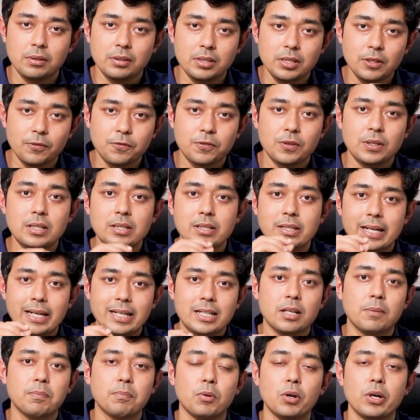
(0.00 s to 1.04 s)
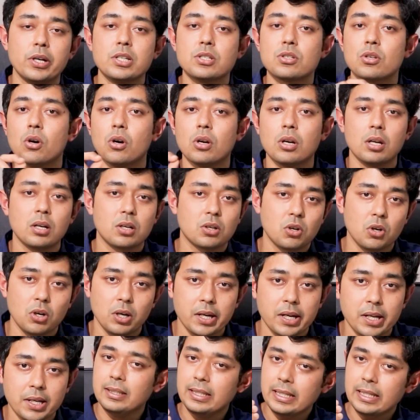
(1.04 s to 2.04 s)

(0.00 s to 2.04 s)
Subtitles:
different data points on our cornea.